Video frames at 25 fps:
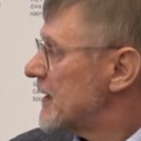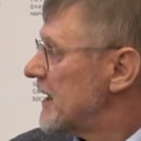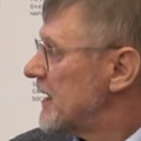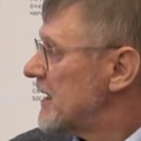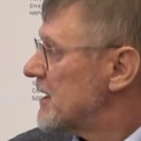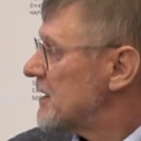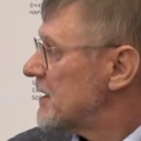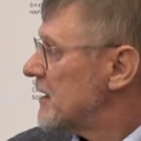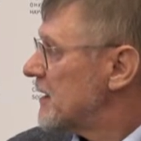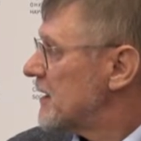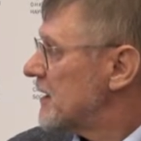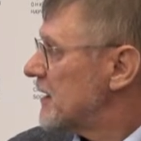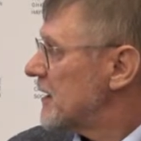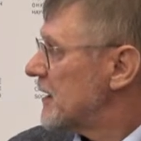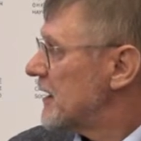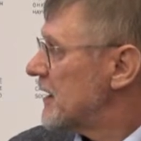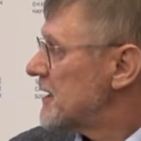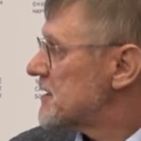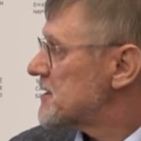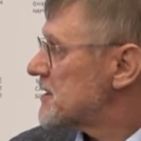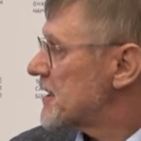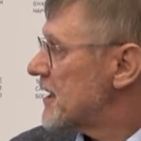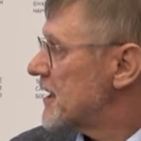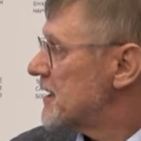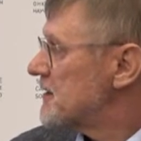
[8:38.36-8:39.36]

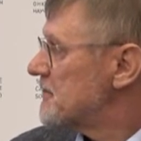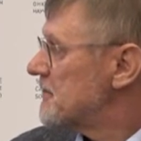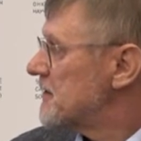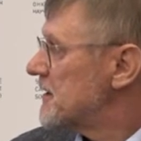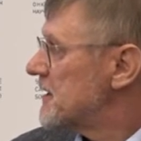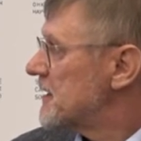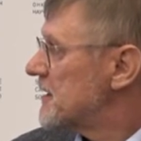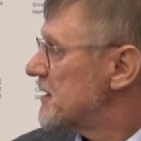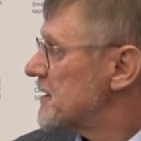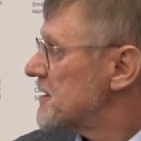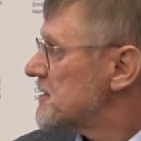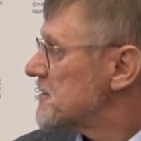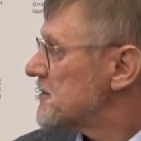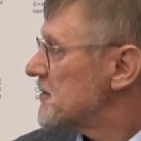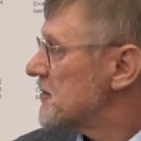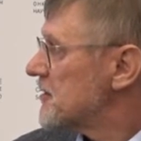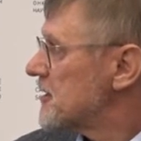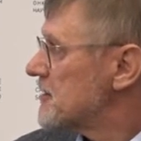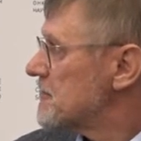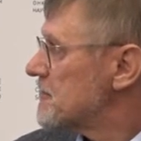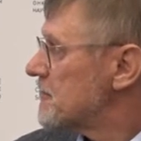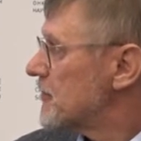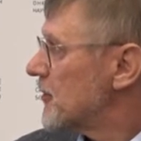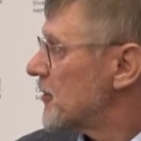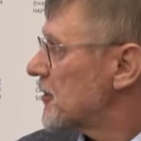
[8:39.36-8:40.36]
HIV is an
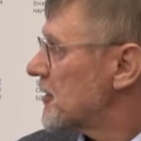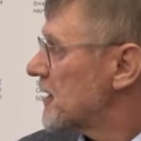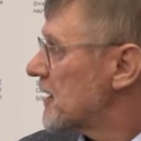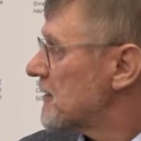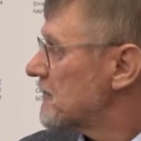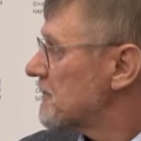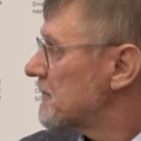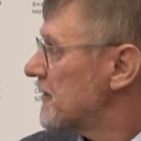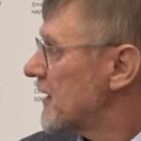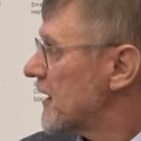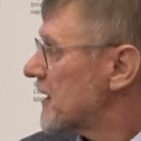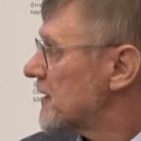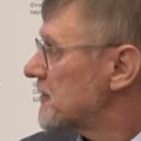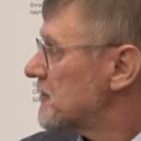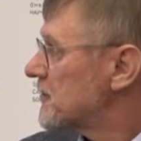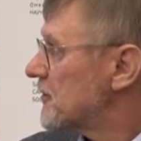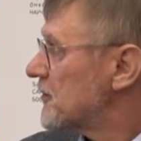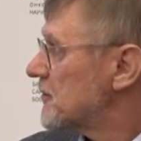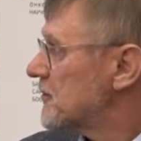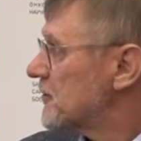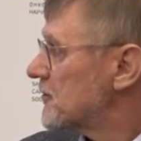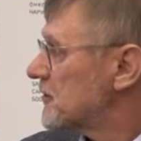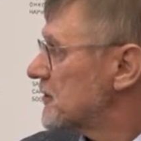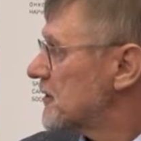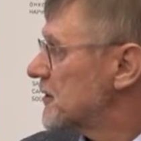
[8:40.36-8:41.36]
important factor
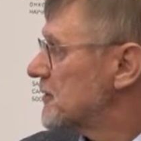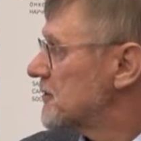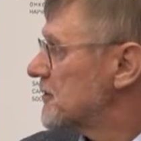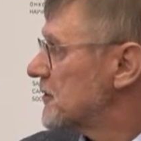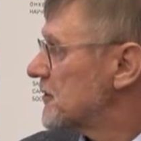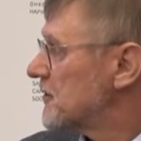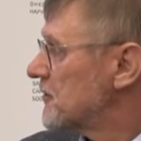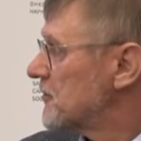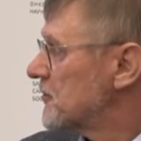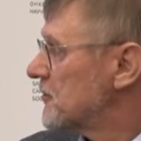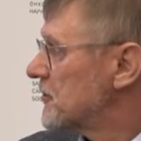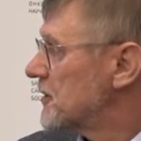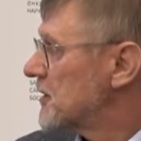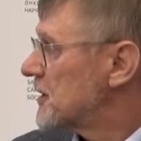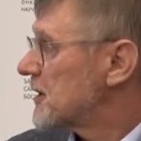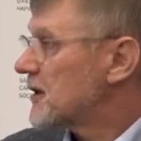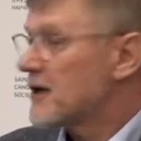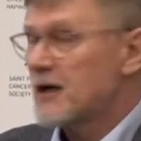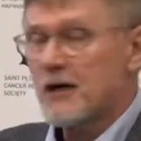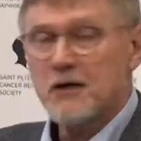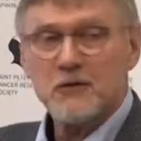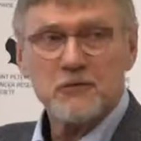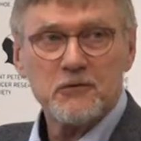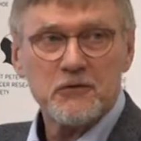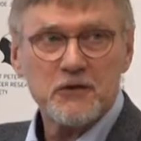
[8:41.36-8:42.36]
not in the Nordic
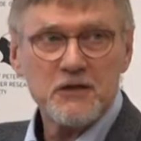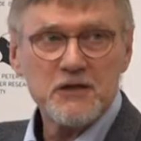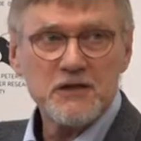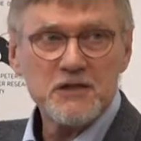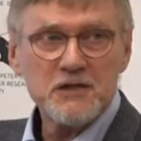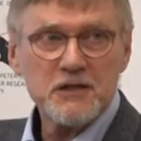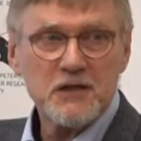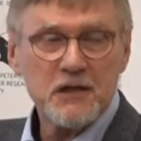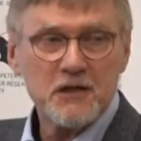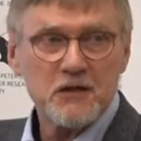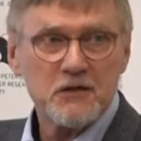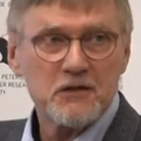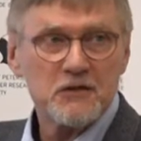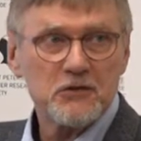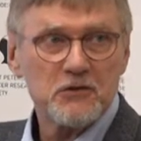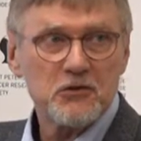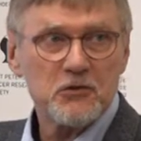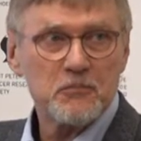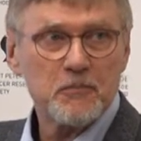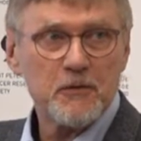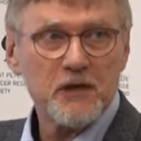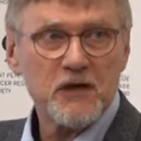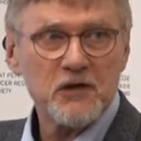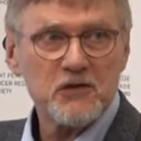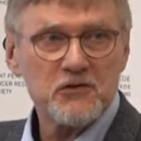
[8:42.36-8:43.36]
countries and
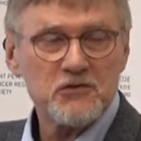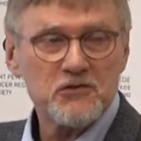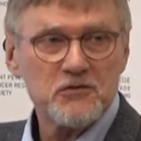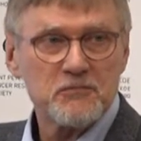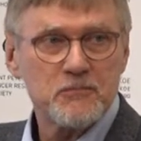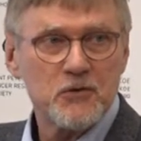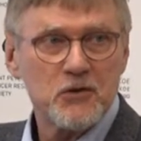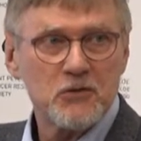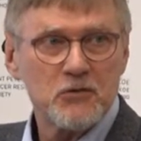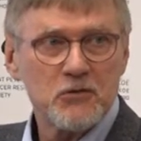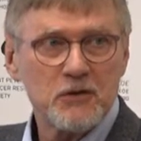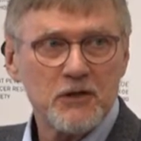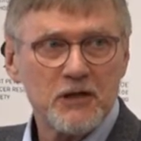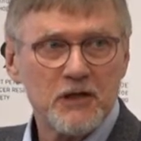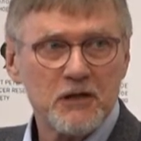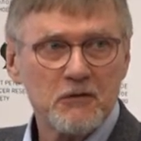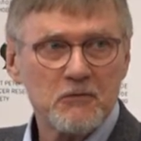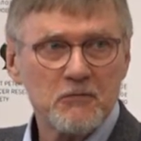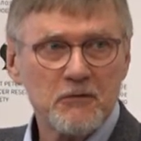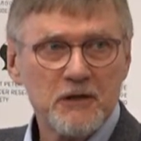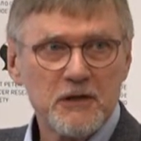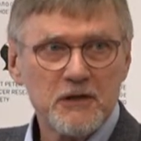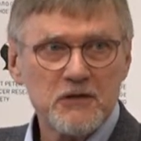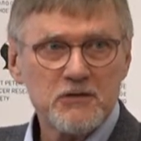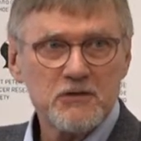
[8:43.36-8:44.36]
tobacco
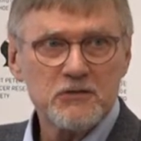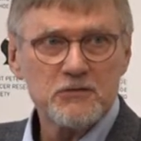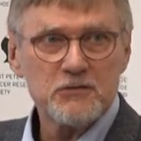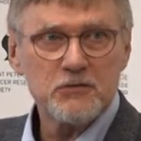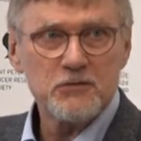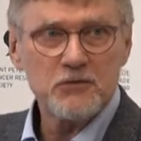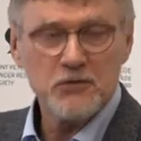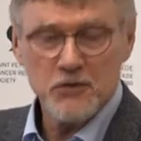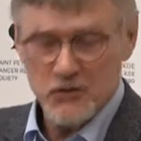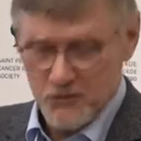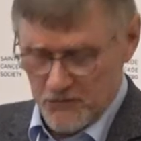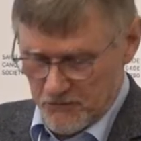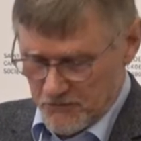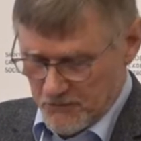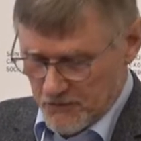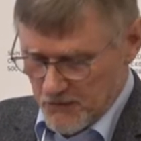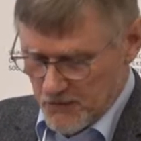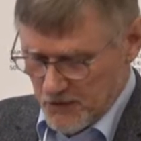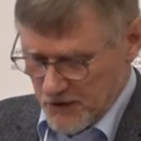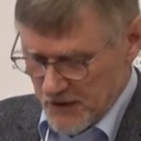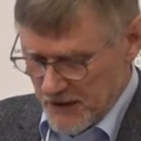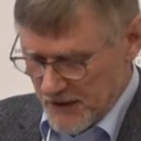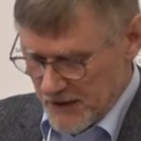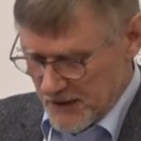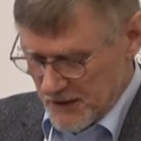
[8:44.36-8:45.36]
smoking we should not
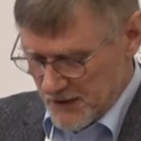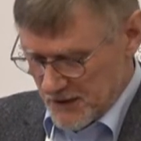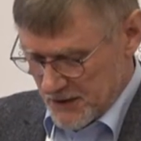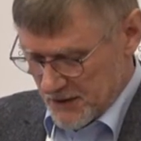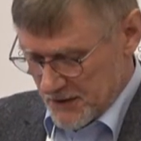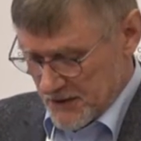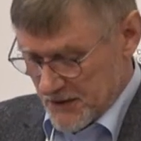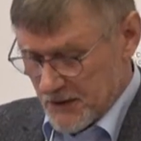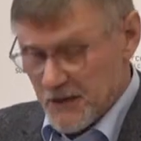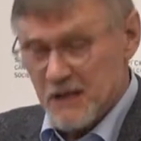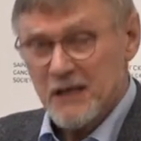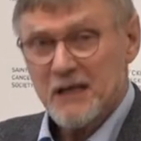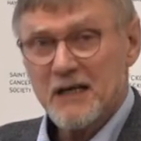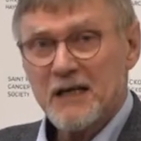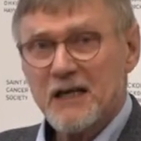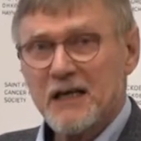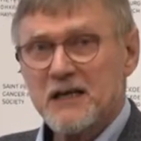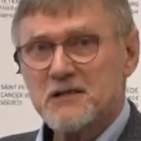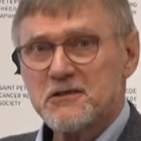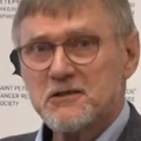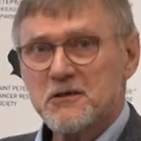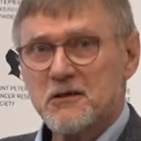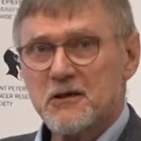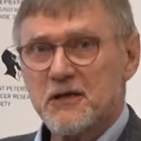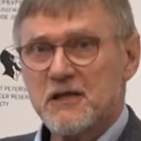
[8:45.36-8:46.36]
forget
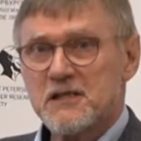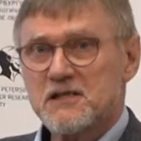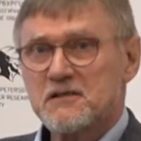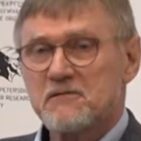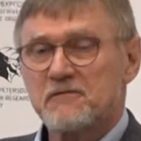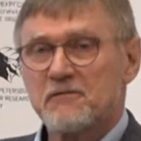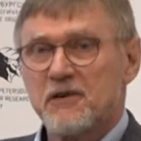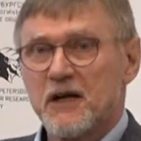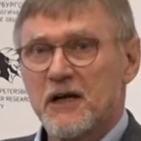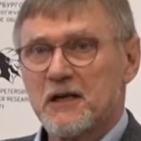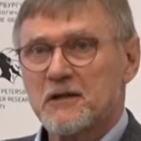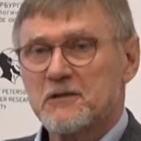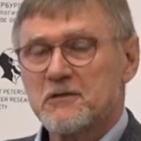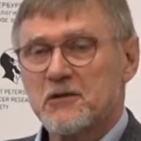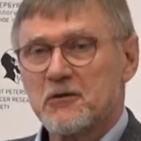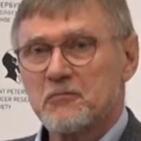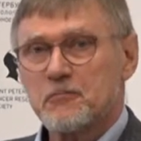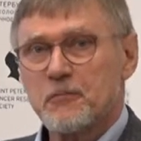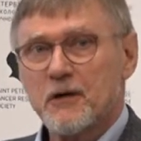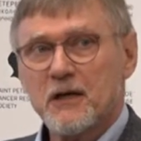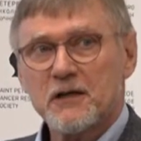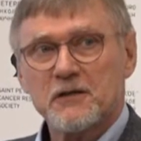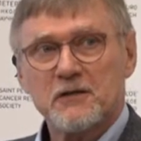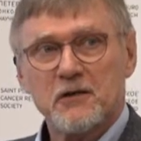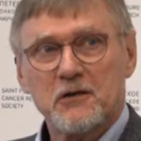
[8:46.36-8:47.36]
as a risk factor,
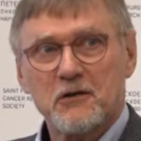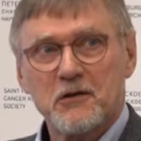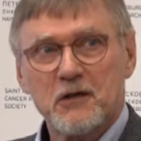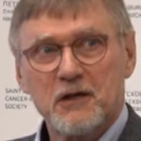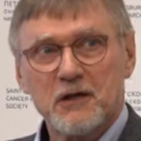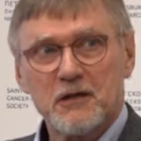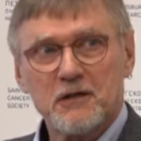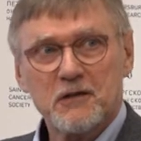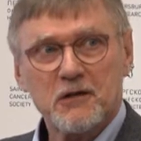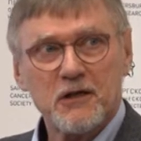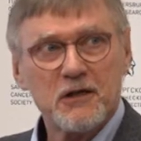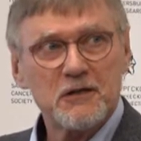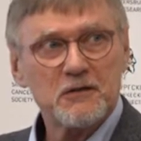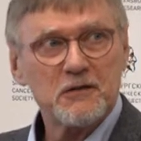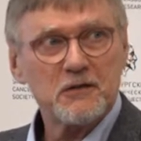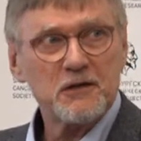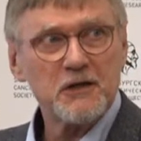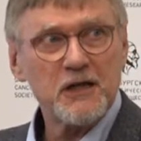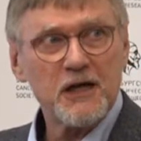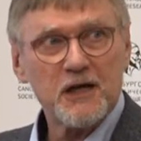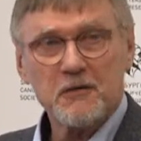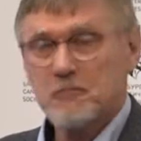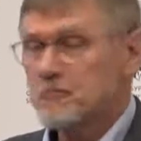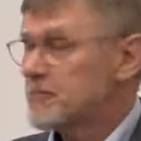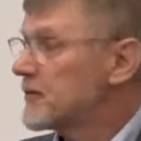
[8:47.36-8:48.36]
particularly in rather
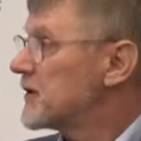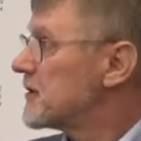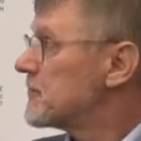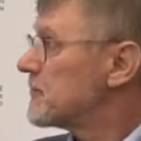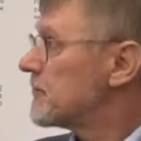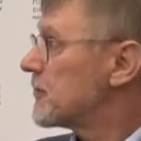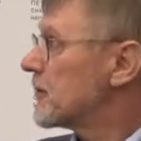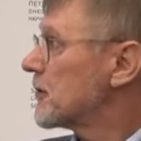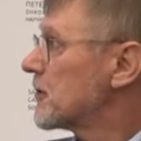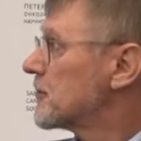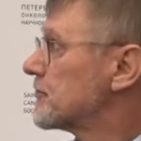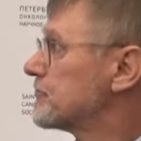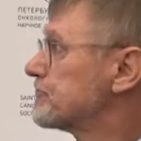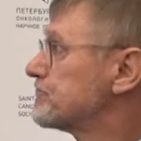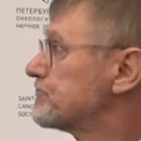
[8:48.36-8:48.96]
young people.